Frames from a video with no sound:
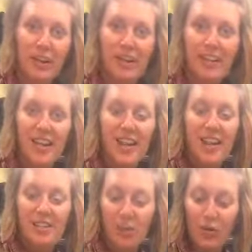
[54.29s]
So
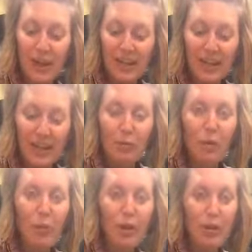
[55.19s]
again, I want to welcome
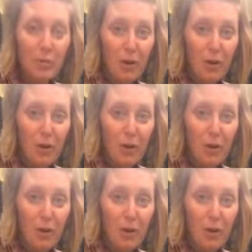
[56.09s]
all of you,